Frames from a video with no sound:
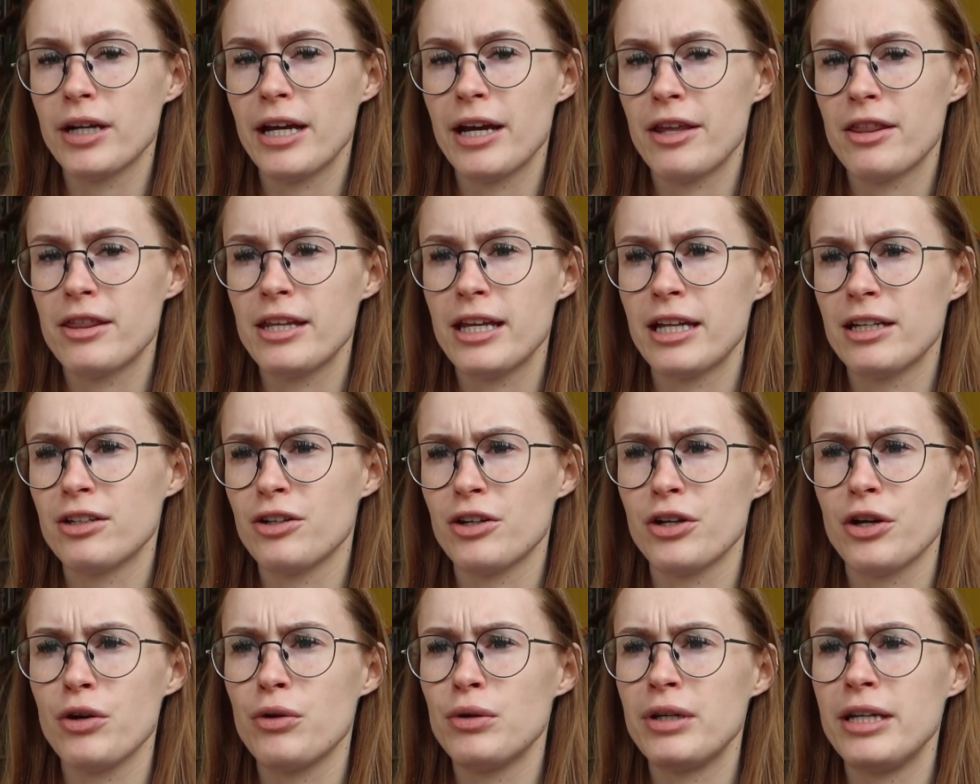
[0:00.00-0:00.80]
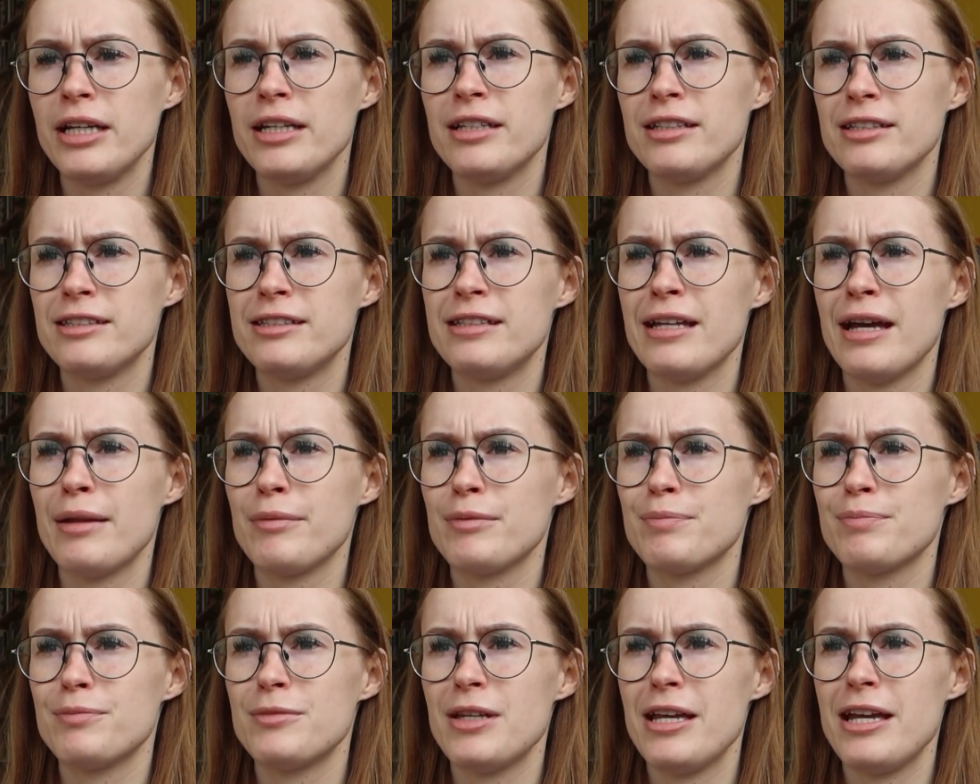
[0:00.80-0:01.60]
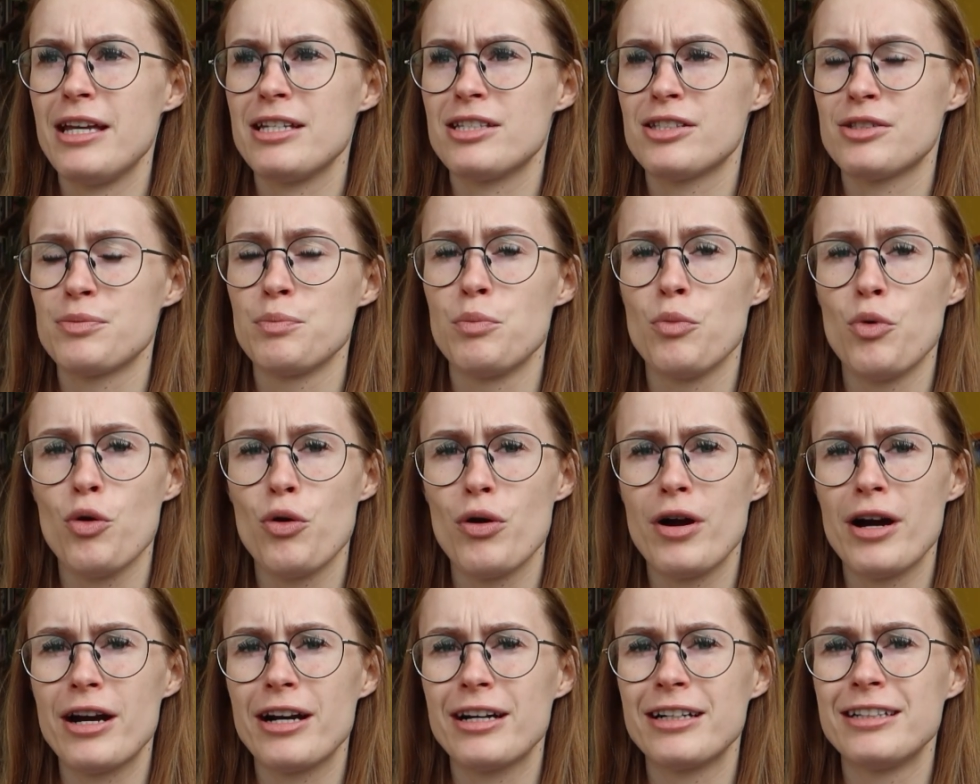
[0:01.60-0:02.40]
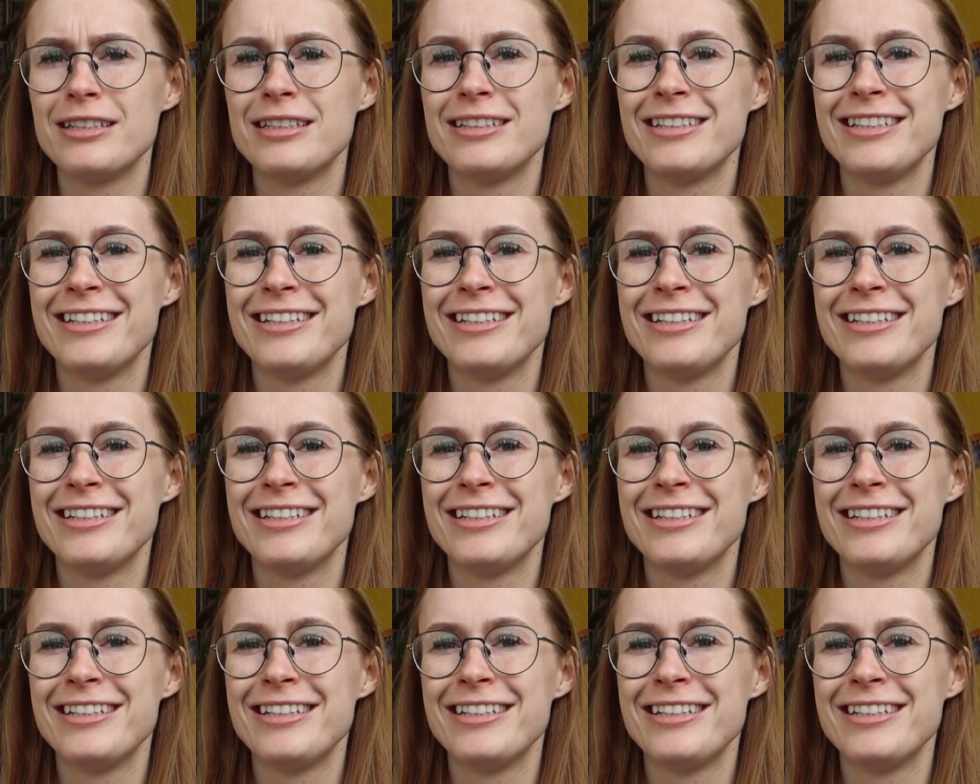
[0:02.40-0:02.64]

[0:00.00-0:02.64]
I think not only that is more